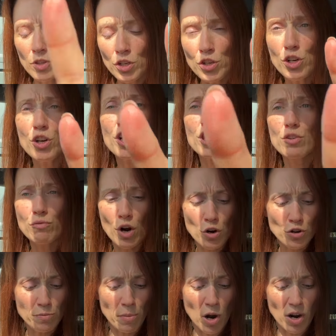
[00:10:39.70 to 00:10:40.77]
you look at the
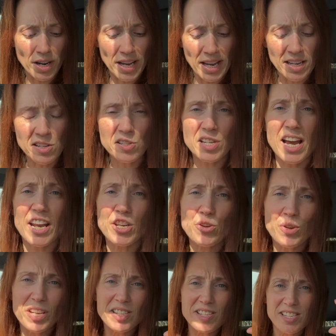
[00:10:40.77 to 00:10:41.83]
road markings and you
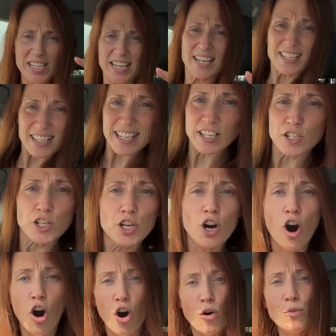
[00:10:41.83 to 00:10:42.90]
can see it says
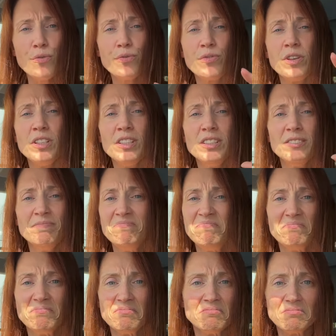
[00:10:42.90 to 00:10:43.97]
COV
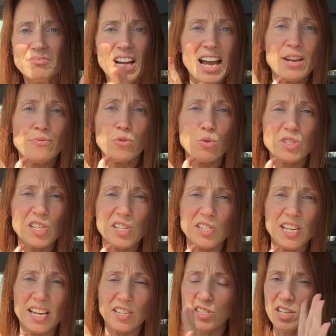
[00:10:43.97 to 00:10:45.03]

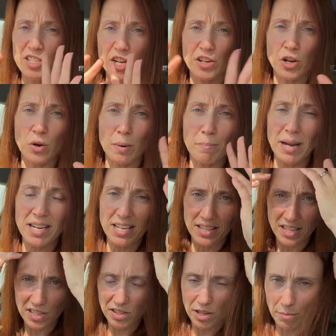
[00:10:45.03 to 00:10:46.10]
A46. I don't know, I'm making
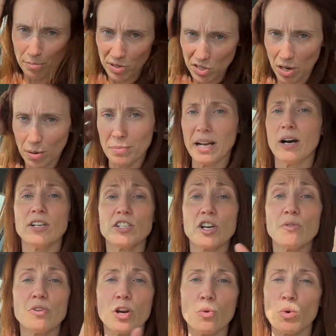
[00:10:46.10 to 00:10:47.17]
the numbers up now. I
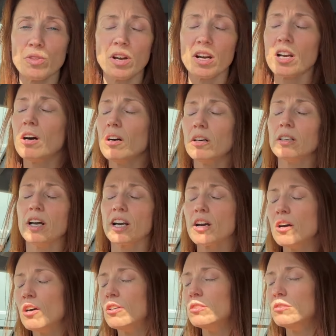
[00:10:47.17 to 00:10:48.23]
don't know what, I
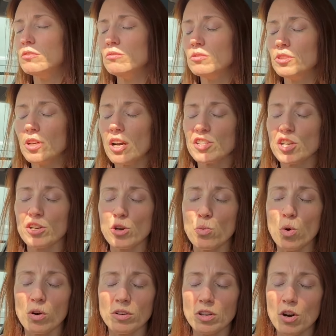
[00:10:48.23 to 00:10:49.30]
don't know
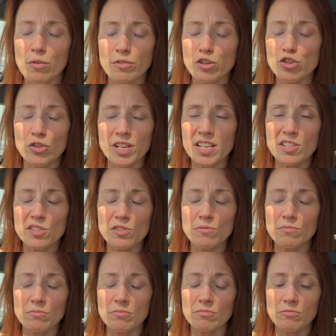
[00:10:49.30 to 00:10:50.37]
what Coventry's
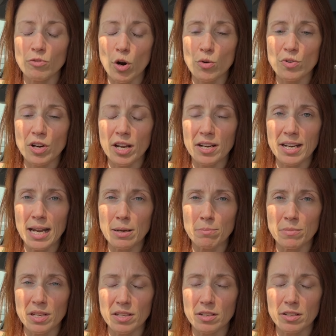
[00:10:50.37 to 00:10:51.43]
road name
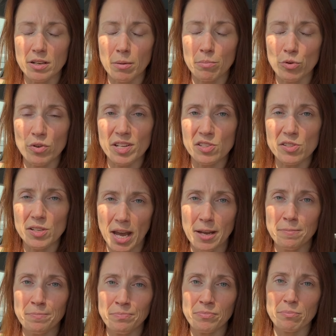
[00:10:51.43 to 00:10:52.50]
number is, okay?
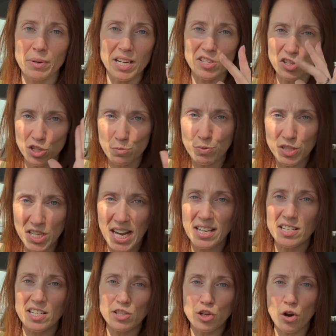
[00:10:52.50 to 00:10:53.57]
But let's just
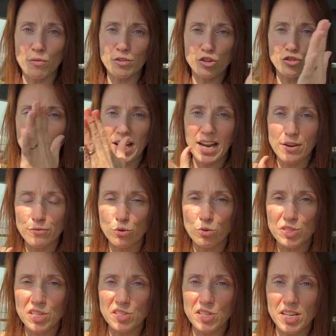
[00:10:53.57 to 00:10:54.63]
pretend it's Coventry
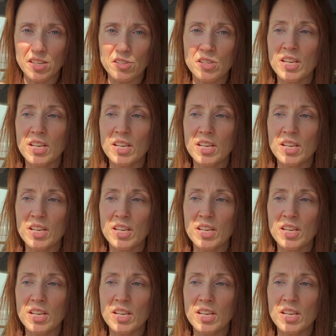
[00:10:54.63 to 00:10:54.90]
A46.